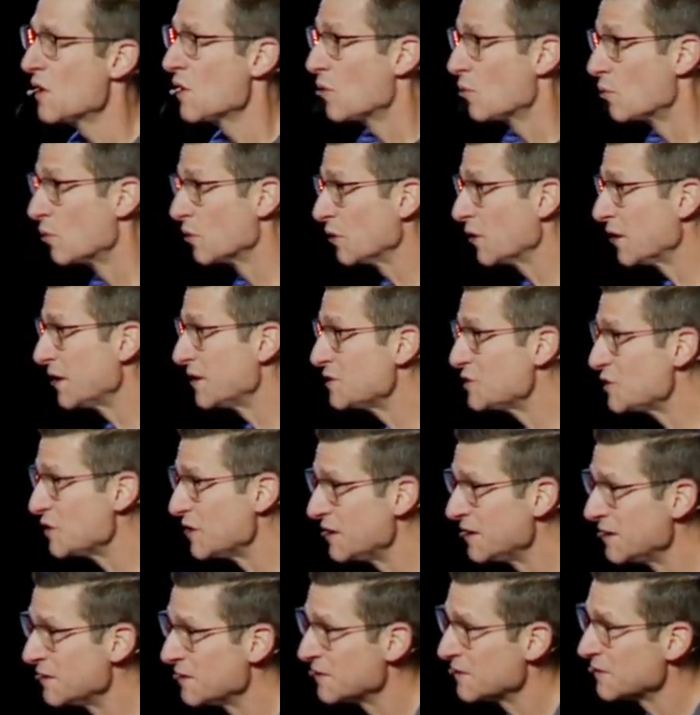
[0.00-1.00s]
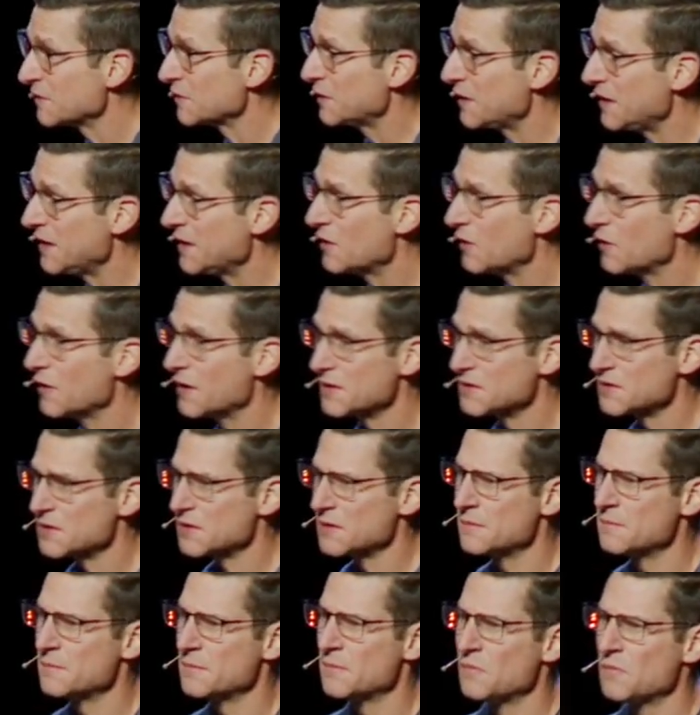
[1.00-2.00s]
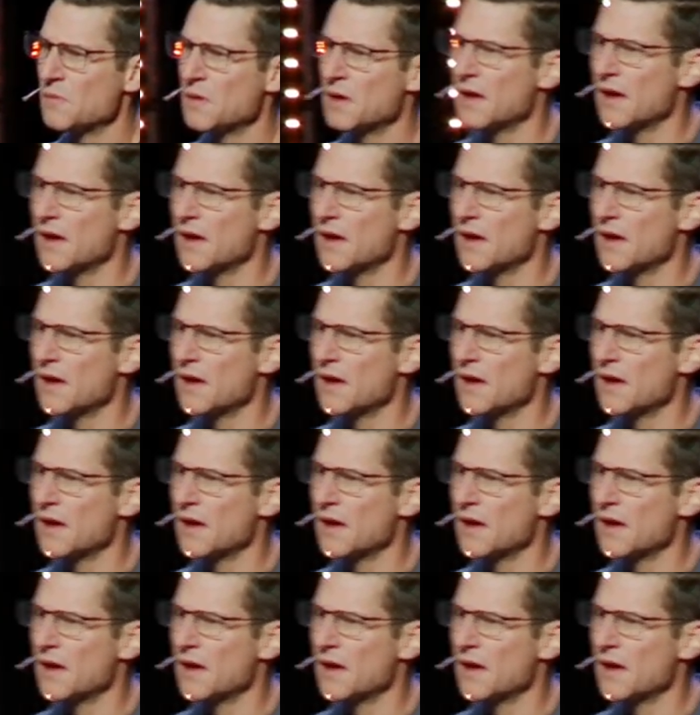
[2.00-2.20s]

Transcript: Religion, legalism,